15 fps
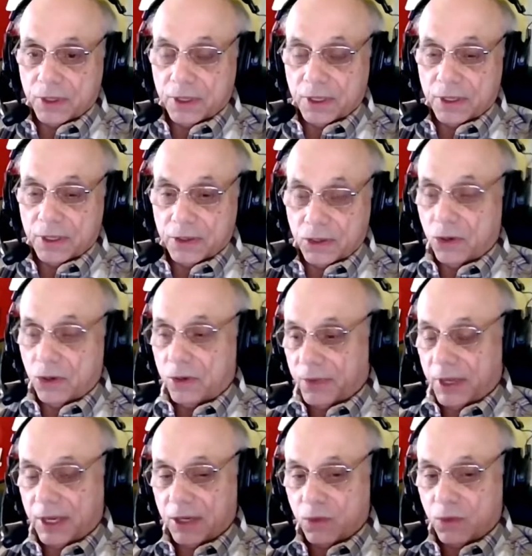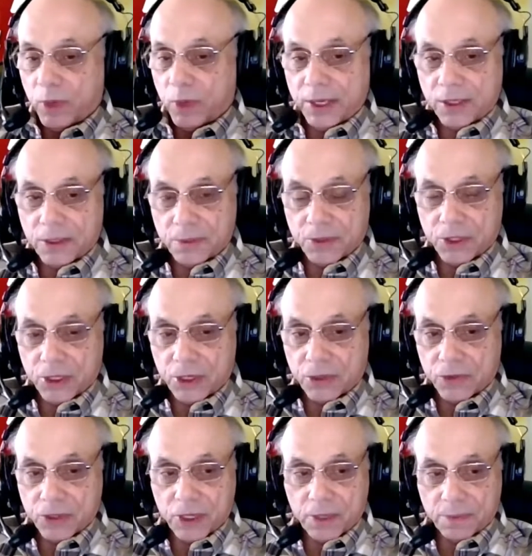if they can wake
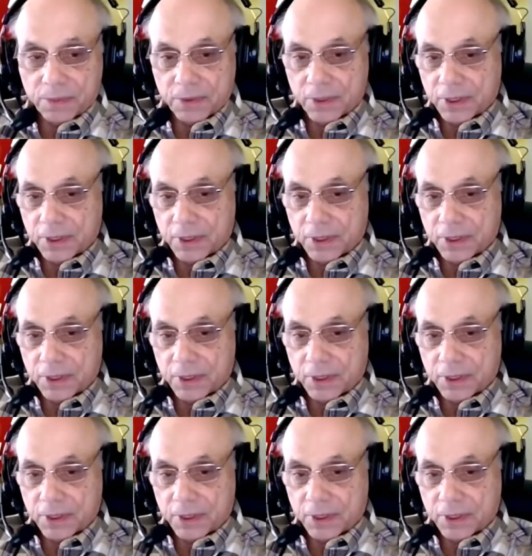themselves up